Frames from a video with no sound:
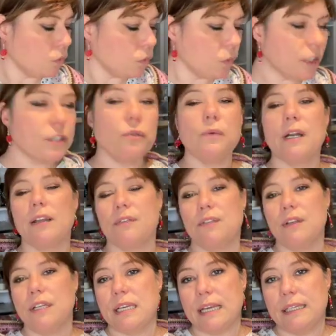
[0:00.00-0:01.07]
reason why
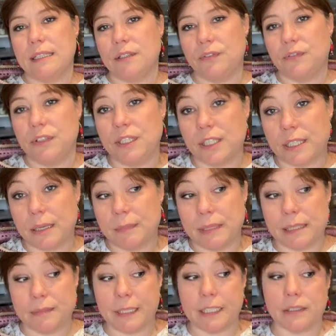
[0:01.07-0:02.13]
I didn't finish them
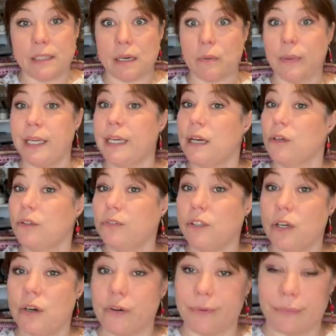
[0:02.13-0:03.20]
is because I ran out of
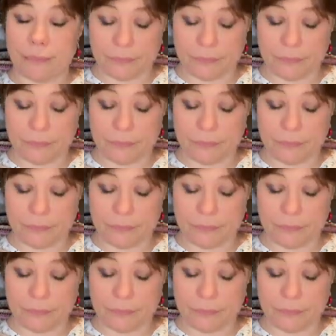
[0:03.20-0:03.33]
yarn.